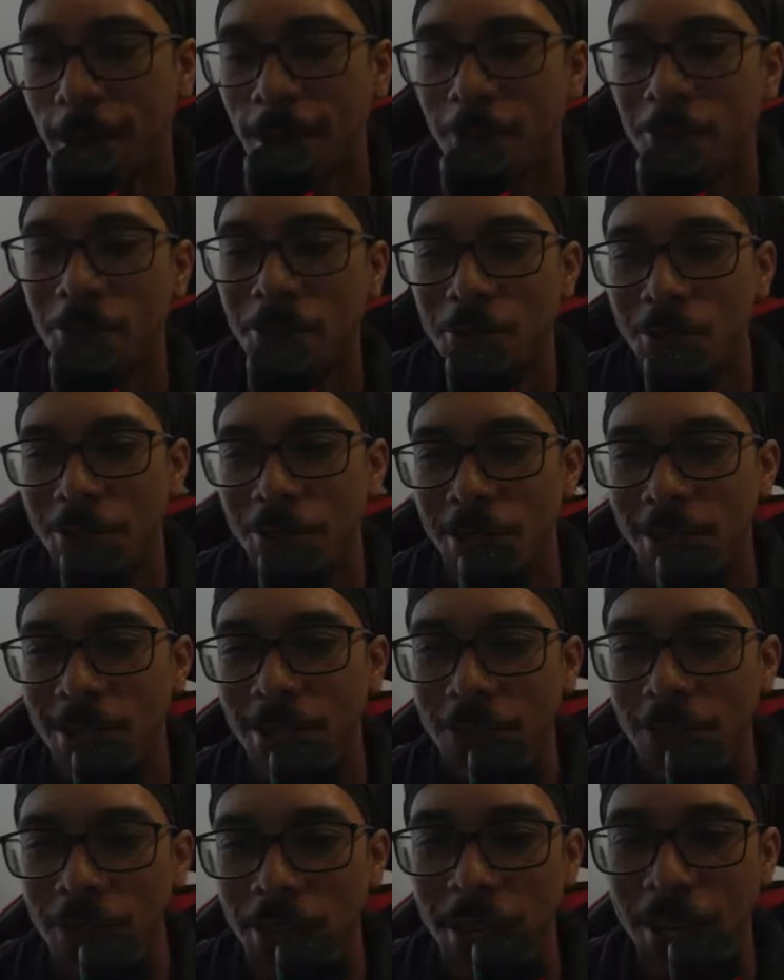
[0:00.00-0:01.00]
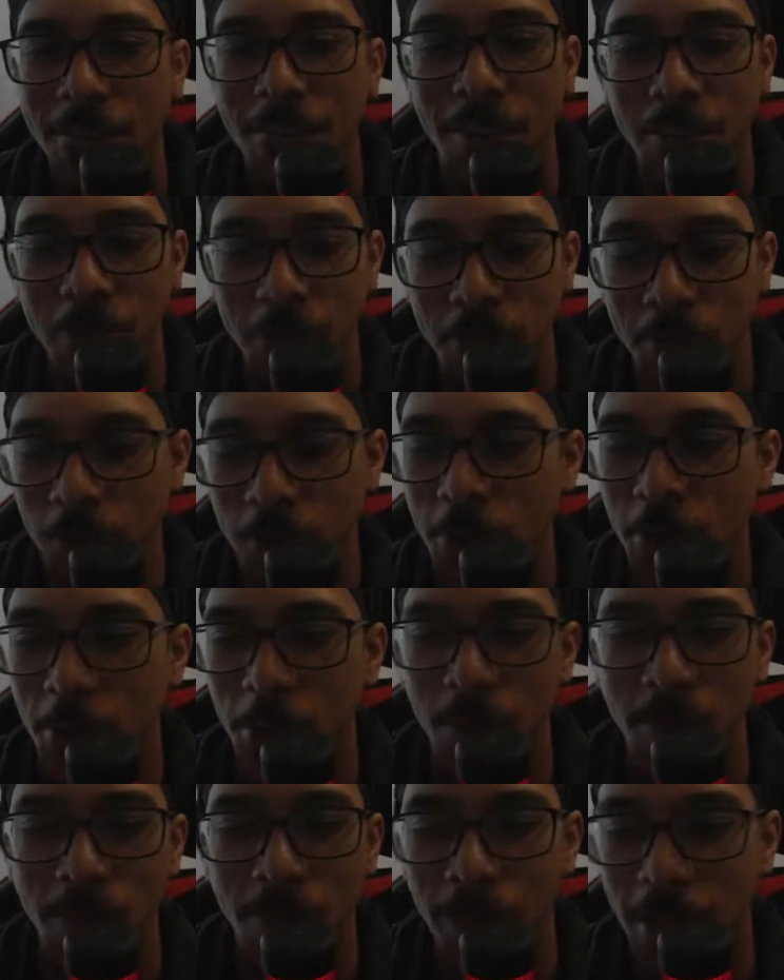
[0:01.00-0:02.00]
You just, it was like Facebook
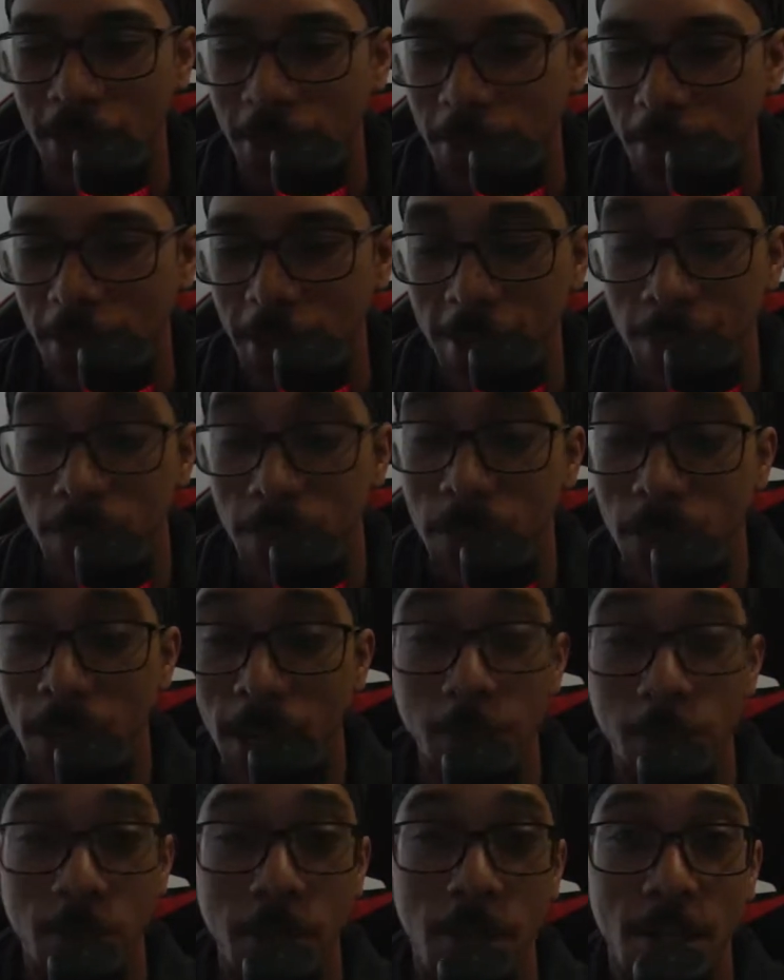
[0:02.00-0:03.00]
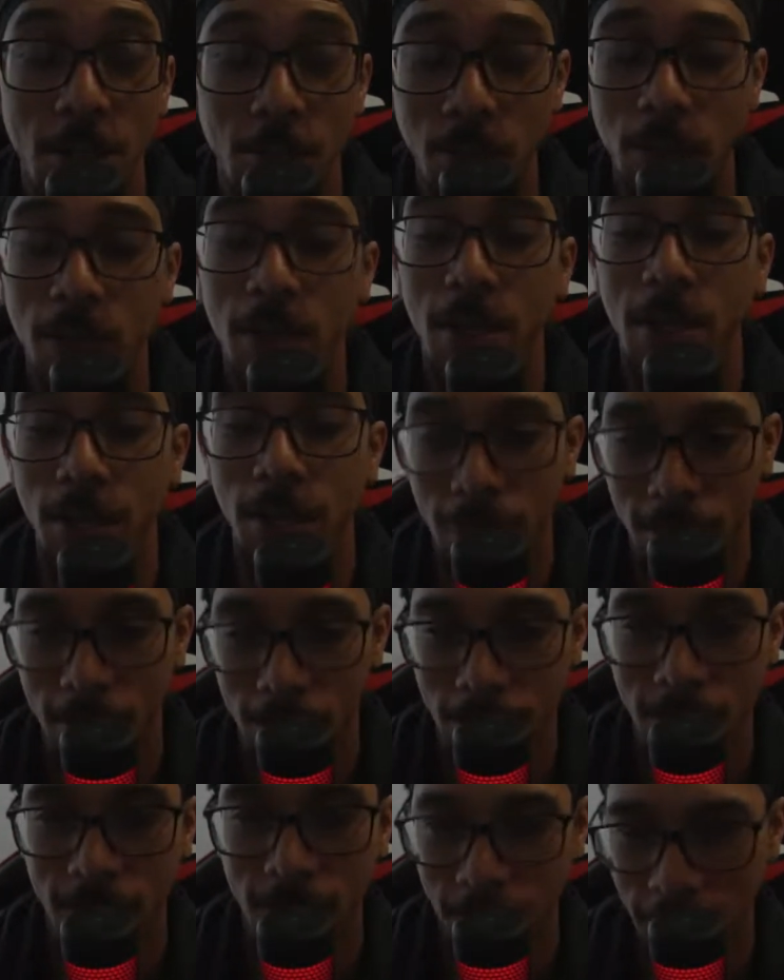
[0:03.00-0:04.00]
or MySpace, but it was the
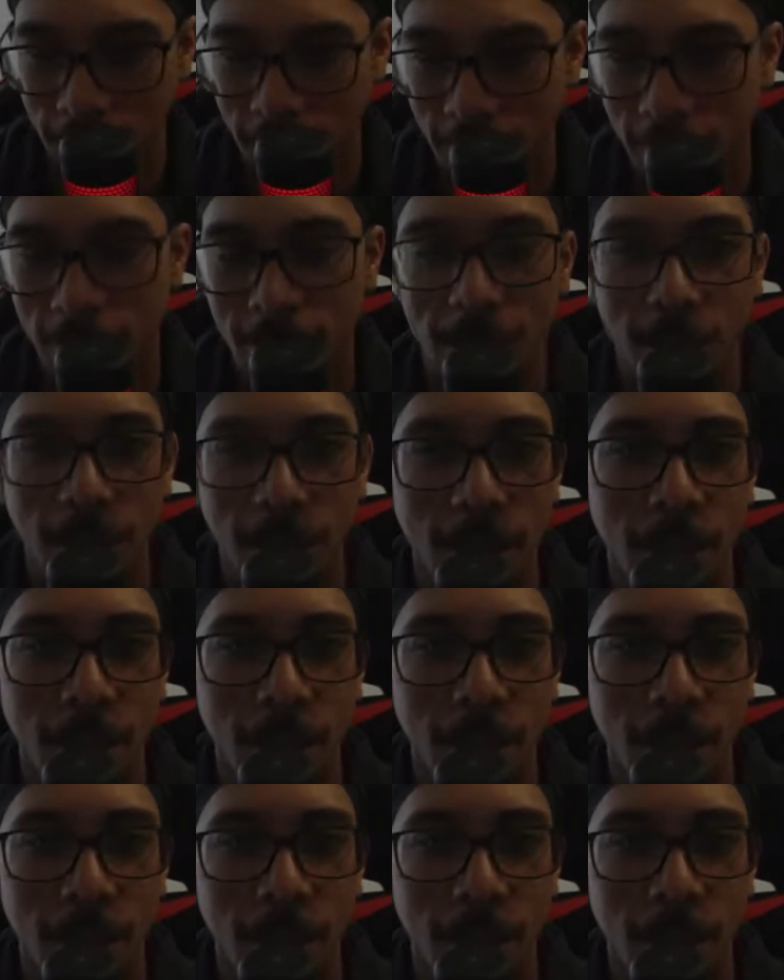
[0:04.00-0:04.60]
precursor to those.